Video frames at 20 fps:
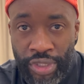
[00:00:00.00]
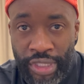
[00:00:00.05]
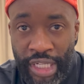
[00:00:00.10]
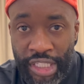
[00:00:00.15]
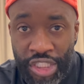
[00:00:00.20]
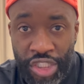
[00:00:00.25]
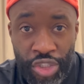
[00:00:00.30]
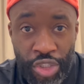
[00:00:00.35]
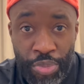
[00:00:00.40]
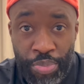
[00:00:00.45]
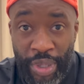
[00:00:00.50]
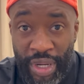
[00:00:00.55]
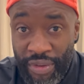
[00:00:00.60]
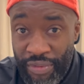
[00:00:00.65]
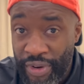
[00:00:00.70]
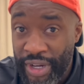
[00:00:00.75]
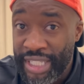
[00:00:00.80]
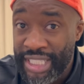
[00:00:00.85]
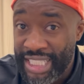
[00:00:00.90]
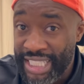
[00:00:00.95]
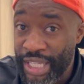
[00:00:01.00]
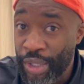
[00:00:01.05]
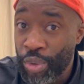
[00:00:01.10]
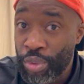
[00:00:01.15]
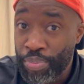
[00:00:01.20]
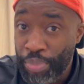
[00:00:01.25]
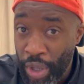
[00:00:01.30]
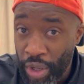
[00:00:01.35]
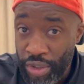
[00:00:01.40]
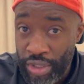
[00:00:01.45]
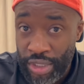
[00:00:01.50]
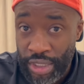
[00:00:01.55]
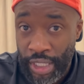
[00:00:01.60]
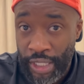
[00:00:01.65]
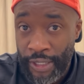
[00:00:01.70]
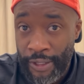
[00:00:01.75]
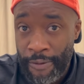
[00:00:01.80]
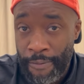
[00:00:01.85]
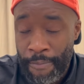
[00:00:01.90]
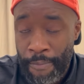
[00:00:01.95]
actually just being a very skilled boxer.
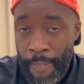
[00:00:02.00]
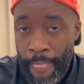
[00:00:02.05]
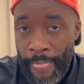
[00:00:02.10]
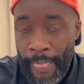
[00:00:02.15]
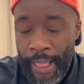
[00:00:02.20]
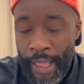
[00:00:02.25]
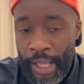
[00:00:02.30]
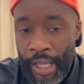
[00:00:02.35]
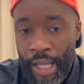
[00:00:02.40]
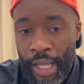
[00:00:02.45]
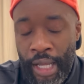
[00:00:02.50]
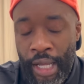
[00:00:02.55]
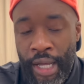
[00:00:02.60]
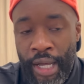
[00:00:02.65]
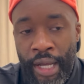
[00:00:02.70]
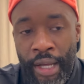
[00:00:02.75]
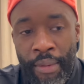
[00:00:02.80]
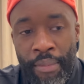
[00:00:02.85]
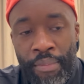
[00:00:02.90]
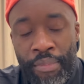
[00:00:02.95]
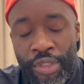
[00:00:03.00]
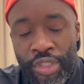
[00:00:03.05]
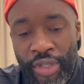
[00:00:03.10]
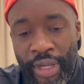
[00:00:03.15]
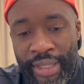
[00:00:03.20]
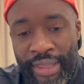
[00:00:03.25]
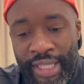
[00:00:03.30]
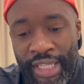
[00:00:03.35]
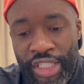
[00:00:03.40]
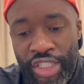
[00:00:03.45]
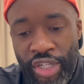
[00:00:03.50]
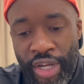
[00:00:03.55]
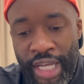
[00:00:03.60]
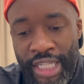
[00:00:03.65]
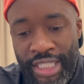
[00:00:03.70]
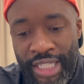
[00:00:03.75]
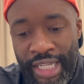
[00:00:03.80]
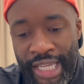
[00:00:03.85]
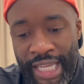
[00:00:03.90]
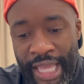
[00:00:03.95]
So I think Jai
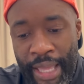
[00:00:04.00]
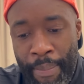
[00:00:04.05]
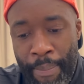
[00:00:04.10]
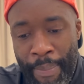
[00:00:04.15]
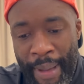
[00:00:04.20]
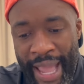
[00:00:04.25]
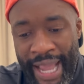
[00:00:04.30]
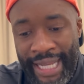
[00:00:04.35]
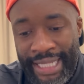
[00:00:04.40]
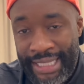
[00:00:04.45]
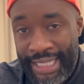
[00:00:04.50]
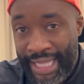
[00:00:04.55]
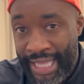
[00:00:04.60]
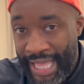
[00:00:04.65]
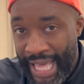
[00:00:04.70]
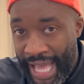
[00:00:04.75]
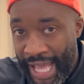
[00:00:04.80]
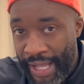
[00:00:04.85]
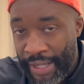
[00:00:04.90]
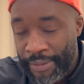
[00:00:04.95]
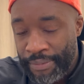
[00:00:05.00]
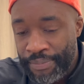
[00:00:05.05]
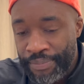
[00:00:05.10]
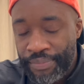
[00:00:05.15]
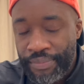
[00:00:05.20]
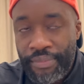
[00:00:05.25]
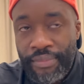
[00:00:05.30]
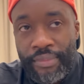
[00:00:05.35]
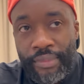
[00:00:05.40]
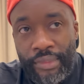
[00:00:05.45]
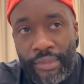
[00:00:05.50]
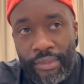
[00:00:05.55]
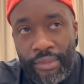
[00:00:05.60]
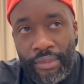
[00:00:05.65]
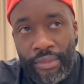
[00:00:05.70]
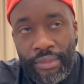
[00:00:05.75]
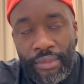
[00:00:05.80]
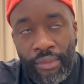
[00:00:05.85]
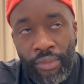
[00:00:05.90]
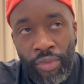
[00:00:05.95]
is going to get back to that.
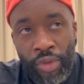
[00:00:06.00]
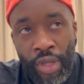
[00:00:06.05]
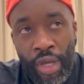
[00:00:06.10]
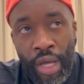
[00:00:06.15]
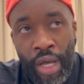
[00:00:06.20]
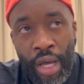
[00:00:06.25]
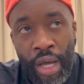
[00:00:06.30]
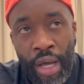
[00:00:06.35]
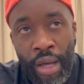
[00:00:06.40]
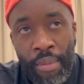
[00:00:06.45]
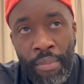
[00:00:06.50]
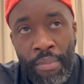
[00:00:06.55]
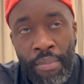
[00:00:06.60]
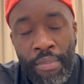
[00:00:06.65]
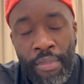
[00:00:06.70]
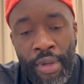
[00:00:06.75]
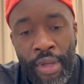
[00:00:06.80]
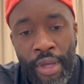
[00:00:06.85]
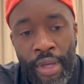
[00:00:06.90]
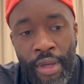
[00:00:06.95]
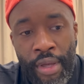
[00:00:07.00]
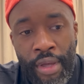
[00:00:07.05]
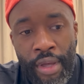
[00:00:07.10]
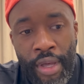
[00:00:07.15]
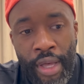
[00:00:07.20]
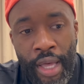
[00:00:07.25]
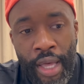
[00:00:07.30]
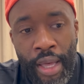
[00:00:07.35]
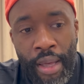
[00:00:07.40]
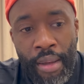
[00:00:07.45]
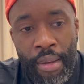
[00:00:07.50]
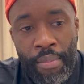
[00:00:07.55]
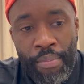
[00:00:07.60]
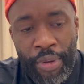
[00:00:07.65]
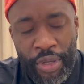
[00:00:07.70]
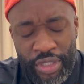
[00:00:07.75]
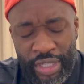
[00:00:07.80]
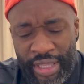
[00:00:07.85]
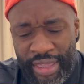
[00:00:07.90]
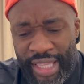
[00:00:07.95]

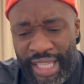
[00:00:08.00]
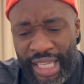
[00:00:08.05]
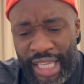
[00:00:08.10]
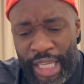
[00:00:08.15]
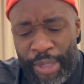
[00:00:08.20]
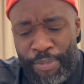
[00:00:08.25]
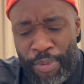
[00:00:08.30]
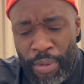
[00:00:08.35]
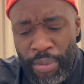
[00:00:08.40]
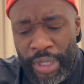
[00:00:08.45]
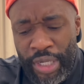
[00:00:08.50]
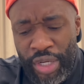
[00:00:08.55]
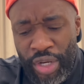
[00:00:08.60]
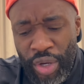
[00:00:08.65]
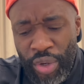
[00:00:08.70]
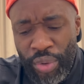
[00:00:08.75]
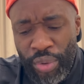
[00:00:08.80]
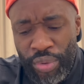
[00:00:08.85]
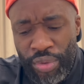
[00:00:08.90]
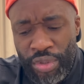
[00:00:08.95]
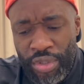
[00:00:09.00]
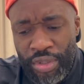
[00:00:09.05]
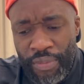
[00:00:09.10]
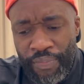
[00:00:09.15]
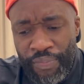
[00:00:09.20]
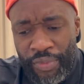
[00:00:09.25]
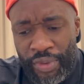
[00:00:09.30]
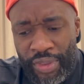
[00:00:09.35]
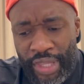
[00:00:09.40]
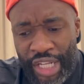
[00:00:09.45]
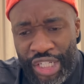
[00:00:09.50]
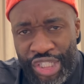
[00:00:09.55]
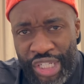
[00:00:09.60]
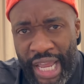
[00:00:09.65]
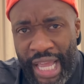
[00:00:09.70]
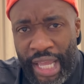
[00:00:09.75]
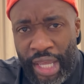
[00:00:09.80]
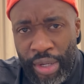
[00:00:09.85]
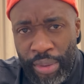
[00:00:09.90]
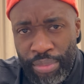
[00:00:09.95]
Because I think he probably knows that
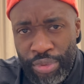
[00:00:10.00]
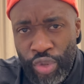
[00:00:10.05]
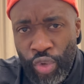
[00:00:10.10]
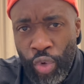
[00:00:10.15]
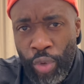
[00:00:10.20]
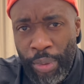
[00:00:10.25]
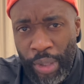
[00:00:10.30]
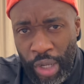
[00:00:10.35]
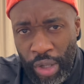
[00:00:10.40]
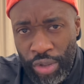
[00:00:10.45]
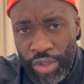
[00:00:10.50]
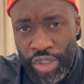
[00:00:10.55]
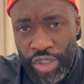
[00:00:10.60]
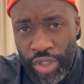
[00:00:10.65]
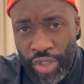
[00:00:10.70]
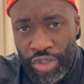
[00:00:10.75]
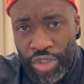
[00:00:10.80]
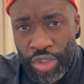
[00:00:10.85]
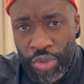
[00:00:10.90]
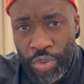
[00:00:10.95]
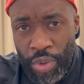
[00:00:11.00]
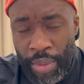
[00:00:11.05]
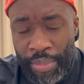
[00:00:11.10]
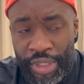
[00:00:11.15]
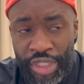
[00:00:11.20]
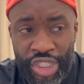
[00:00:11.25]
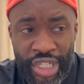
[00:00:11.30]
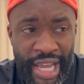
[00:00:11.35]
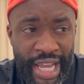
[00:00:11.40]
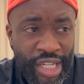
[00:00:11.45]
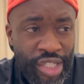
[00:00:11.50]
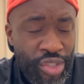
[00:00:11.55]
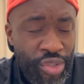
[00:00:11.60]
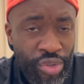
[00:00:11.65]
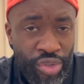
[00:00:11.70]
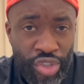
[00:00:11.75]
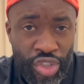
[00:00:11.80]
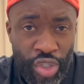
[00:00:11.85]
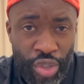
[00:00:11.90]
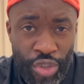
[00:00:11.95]
Jack can absorb a lot of shots as well. I mean, Jack
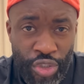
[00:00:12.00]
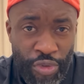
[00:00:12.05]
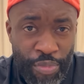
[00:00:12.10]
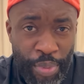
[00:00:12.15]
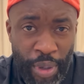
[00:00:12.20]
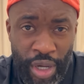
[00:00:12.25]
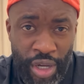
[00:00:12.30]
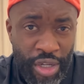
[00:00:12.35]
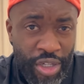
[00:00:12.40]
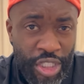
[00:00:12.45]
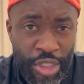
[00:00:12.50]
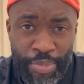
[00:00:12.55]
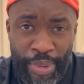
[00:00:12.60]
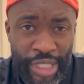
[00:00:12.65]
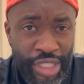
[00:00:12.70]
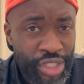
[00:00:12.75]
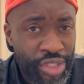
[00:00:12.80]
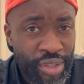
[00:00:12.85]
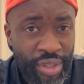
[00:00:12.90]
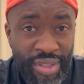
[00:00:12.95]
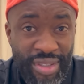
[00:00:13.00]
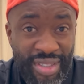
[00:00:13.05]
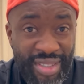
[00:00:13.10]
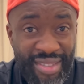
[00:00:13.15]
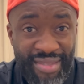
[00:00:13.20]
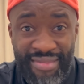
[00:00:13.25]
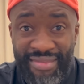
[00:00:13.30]
took Joseph Parker's best shots.